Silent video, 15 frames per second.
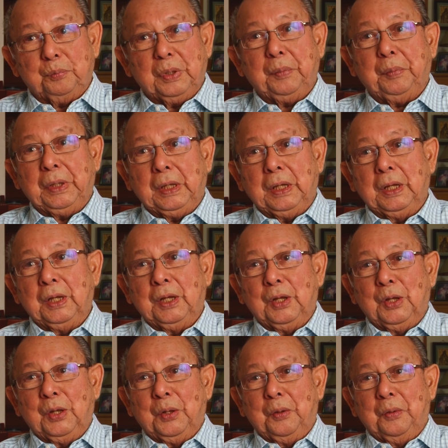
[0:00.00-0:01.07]
baby,
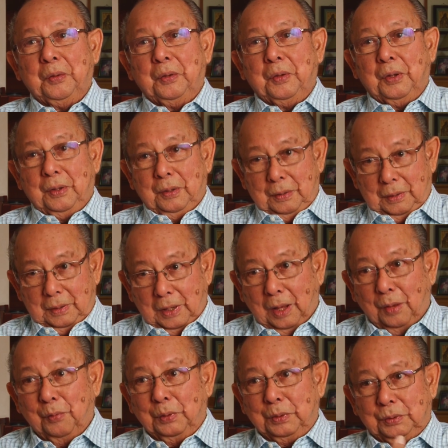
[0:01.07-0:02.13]
and
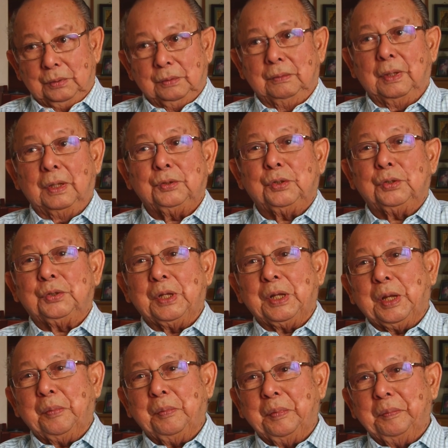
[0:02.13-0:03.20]
I was
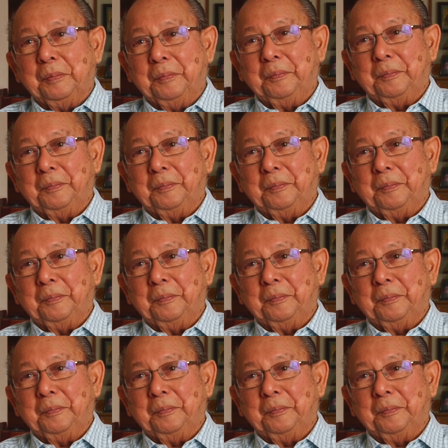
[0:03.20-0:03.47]
assisting him.